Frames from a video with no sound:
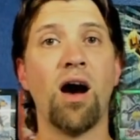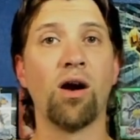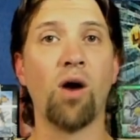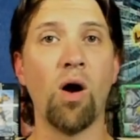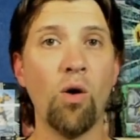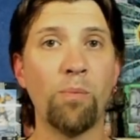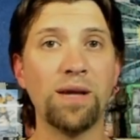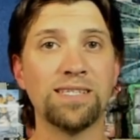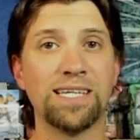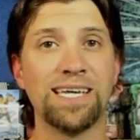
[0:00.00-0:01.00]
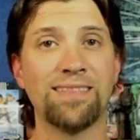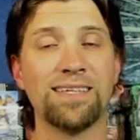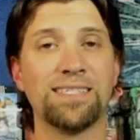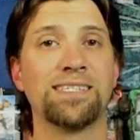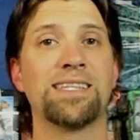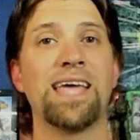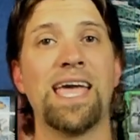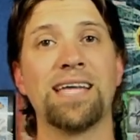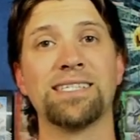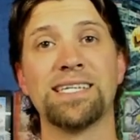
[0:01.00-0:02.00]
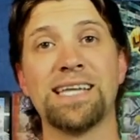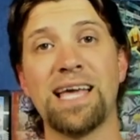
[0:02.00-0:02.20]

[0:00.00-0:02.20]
are hoping to get this into the hands of